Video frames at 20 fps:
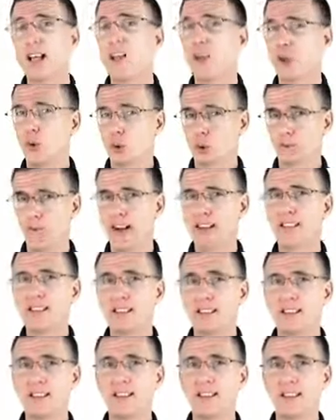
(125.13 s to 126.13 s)
So if I
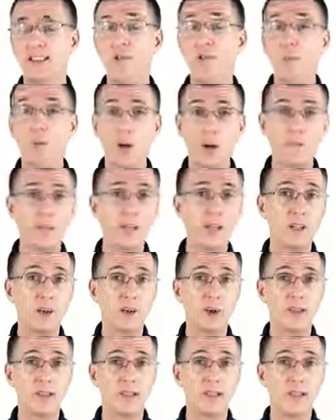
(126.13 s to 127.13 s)
send Steve 1
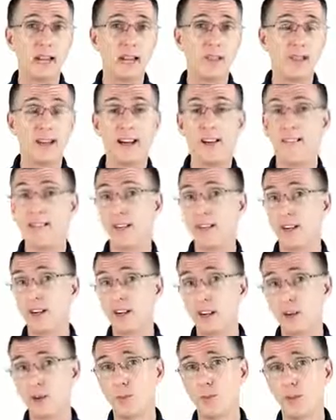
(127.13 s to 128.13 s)
Bitcoin today and then
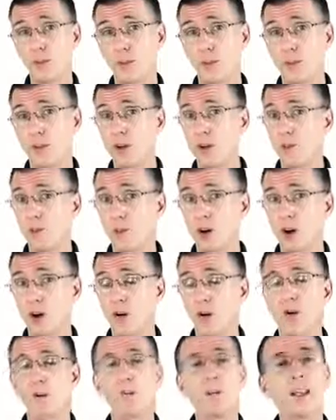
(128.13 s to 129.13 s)
another Bitcoin
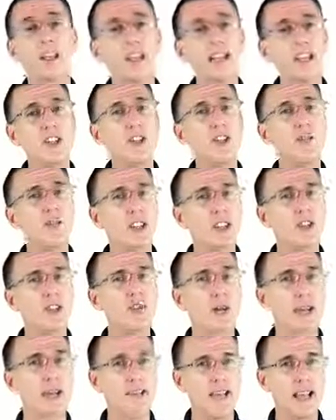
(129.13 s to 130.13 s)
tomorrow, each of these
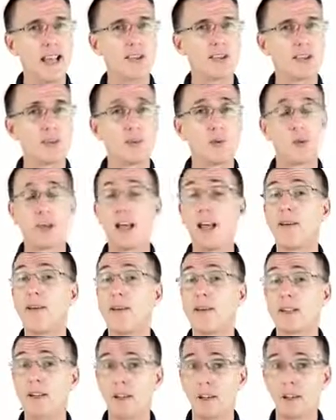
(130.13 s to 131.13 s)
transactions will have
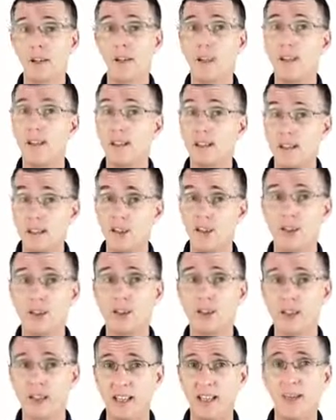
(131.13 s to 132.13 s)
a different
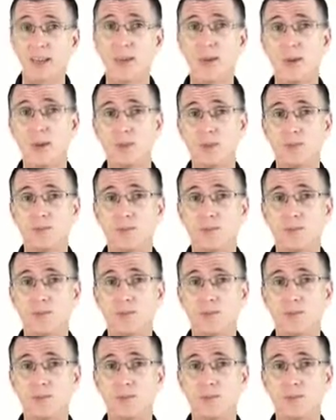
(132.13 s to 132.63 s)
digital signature.